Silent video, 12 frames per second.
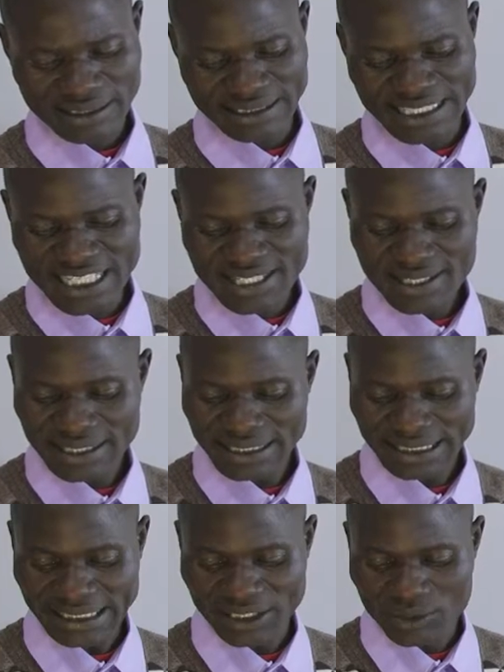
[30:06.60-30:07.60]
These
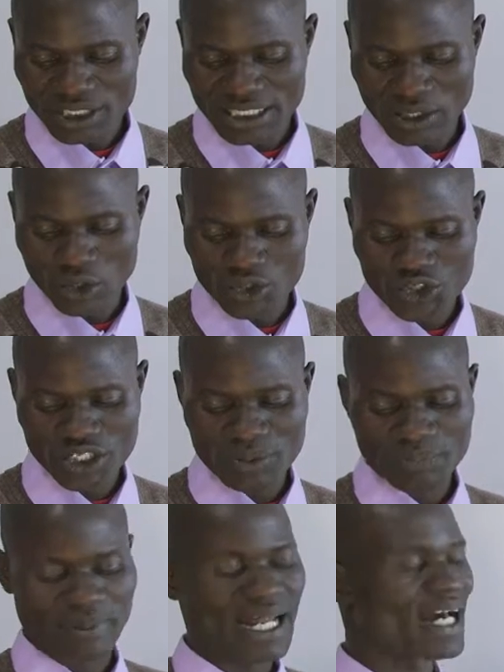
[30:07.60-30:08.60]
included the
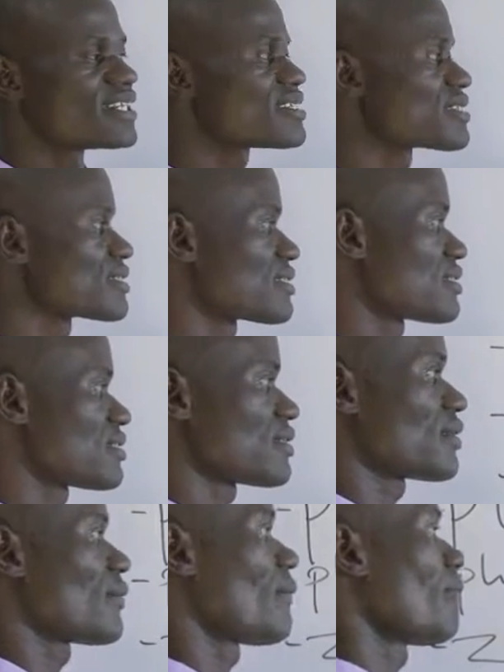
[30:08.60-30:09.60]
ocean plants.